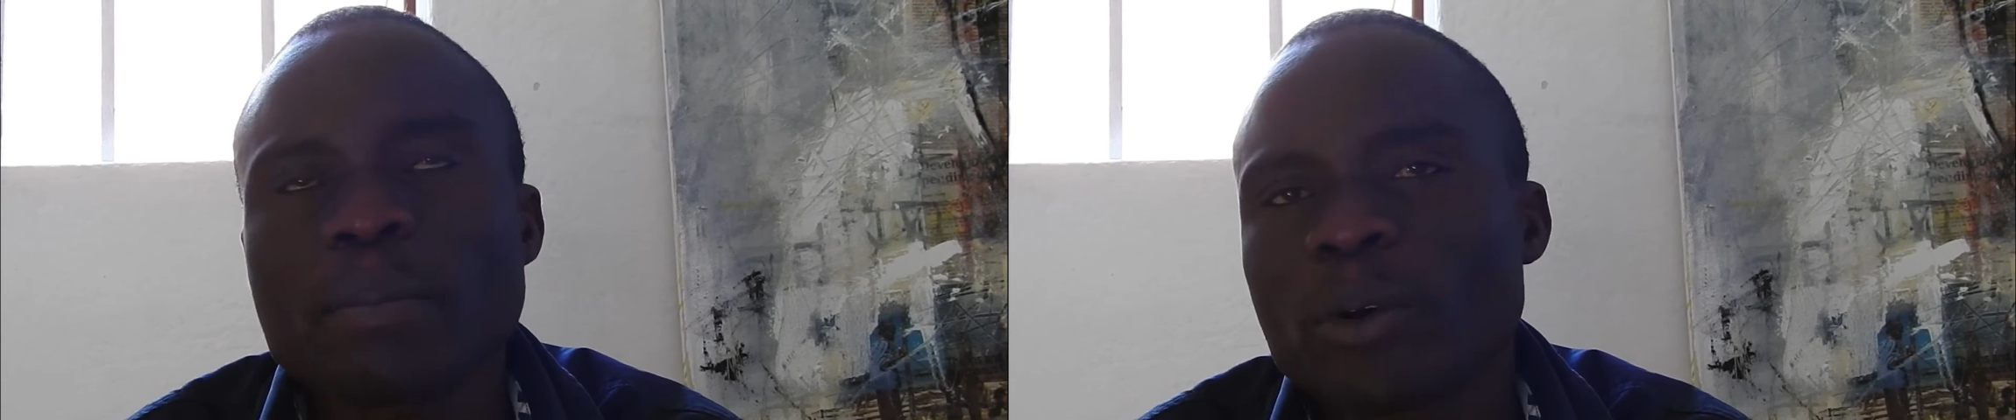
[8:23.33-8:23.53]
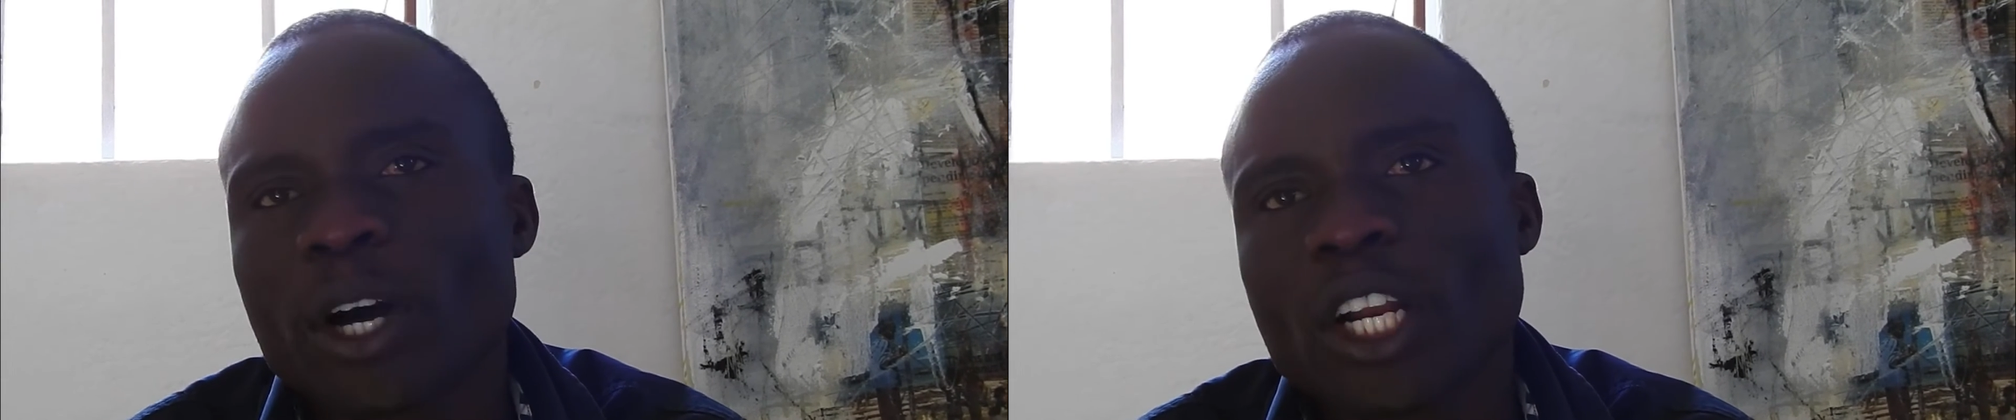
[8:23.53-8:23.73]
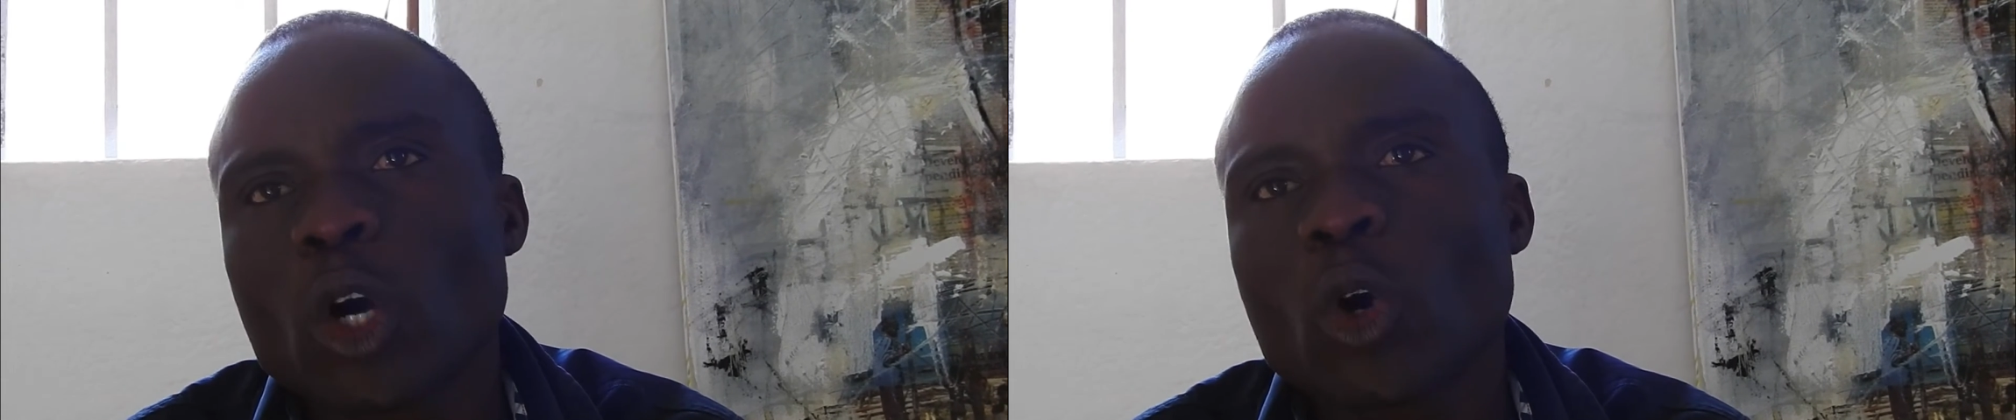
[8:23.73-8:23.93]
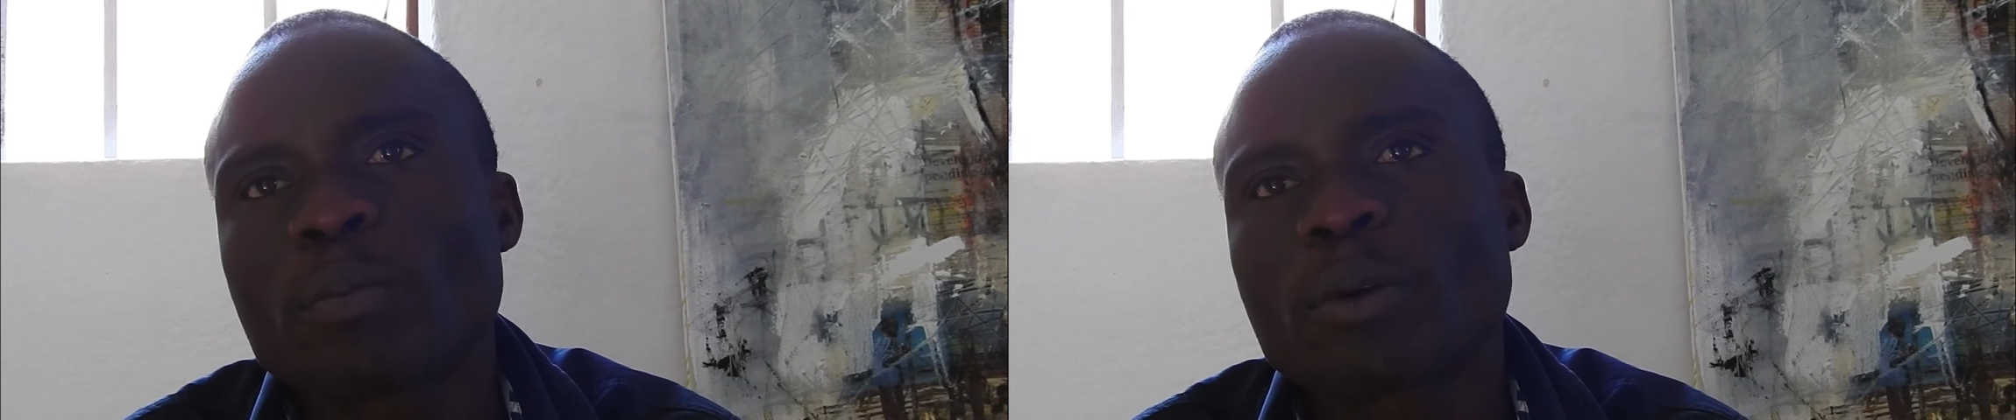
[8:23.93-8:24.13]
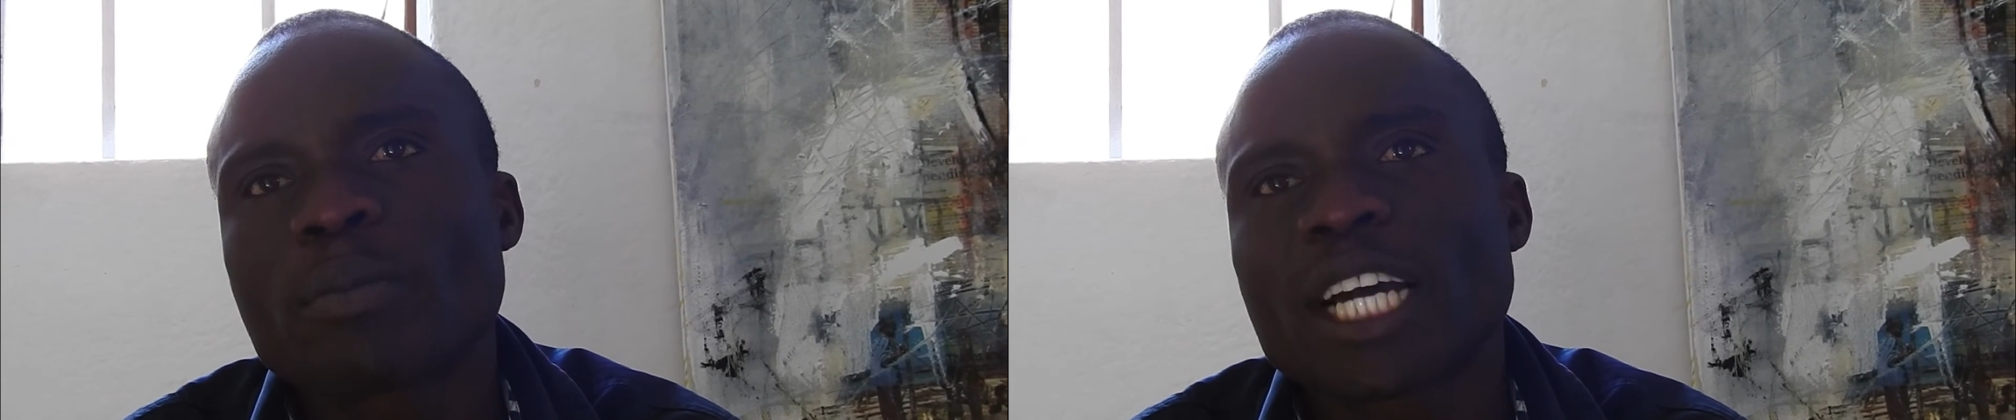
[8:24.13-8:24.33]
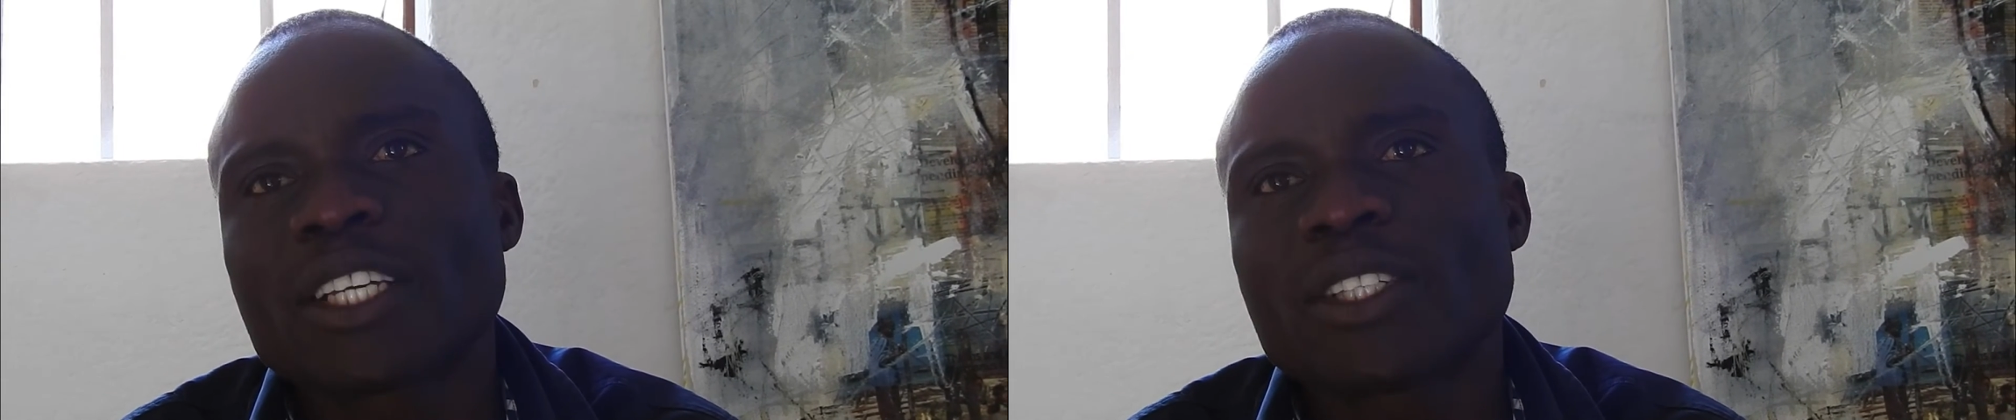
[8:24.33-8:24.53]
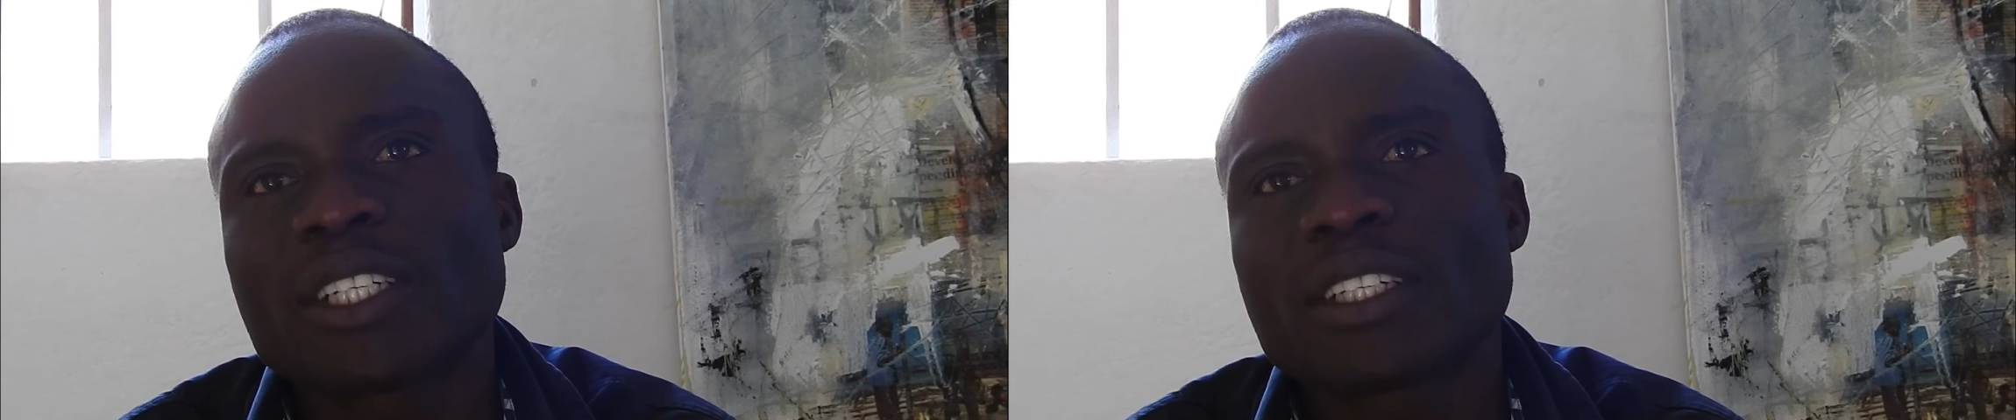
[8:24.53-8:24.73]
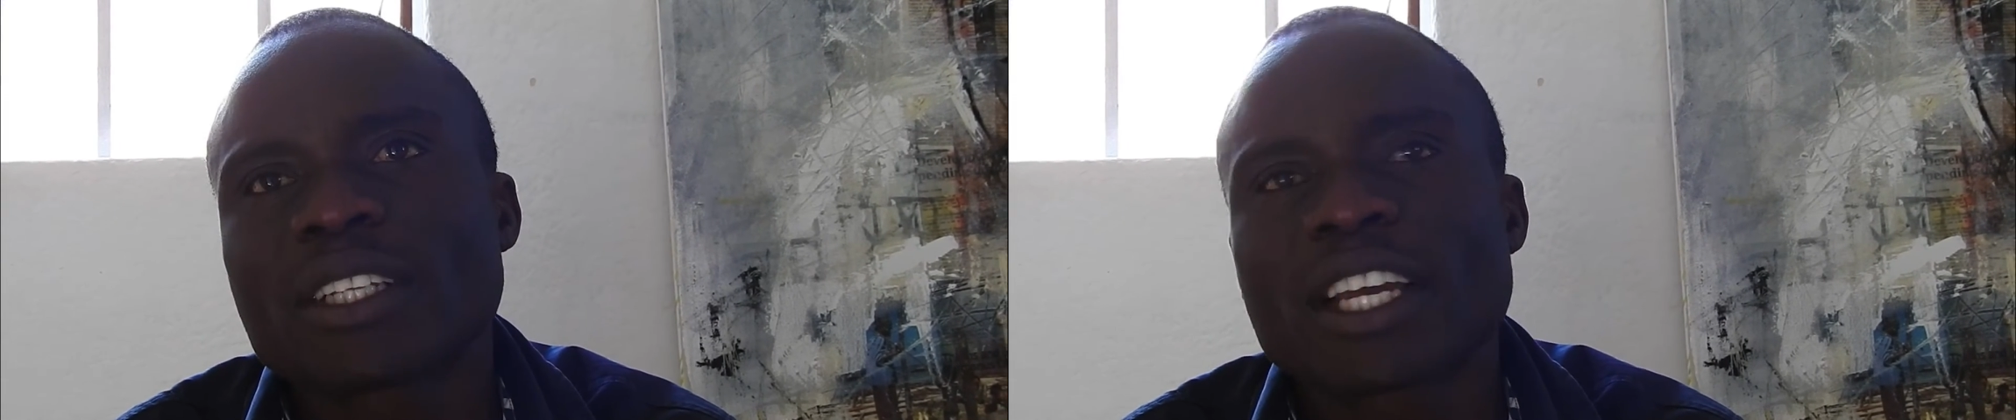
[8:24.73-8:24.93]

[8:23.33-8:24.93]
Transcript: people are not compromising,